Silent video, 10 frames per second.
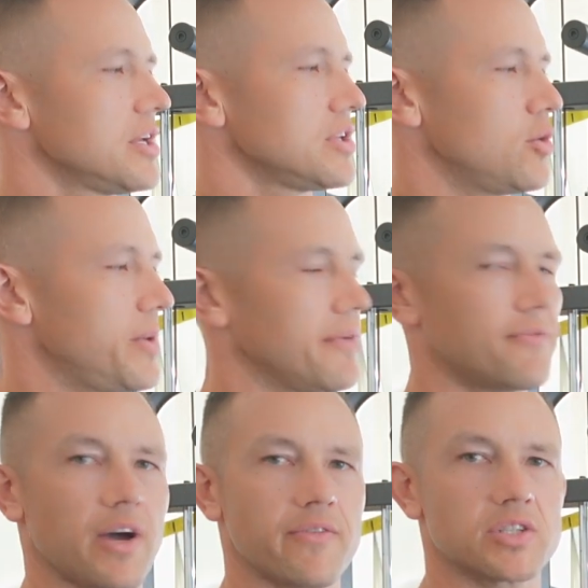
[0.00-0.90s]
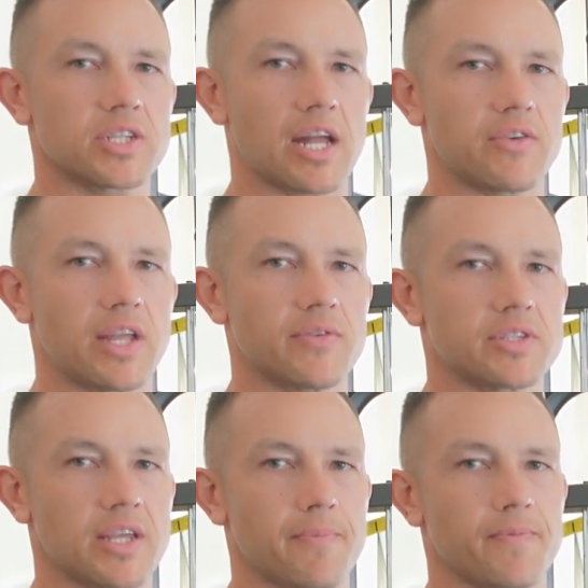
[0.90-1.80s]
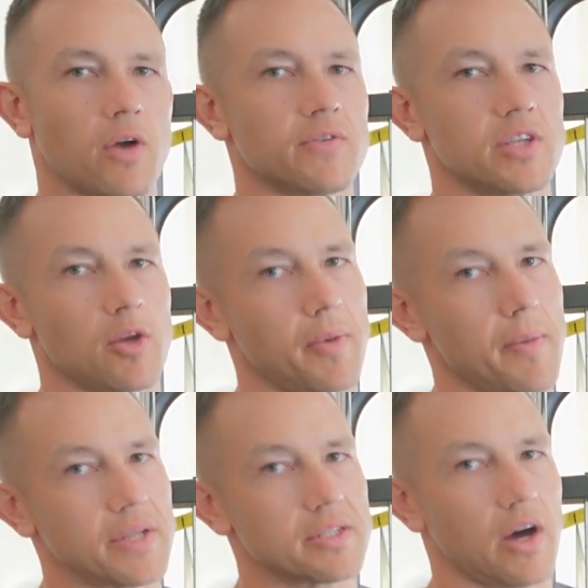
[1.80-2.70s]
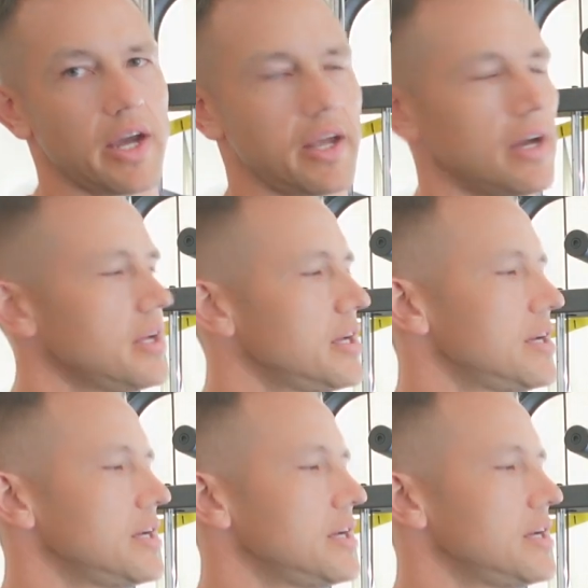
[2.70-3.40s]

you'll be in a 500 calorie deficit. Obviously you'll be a bit tireder.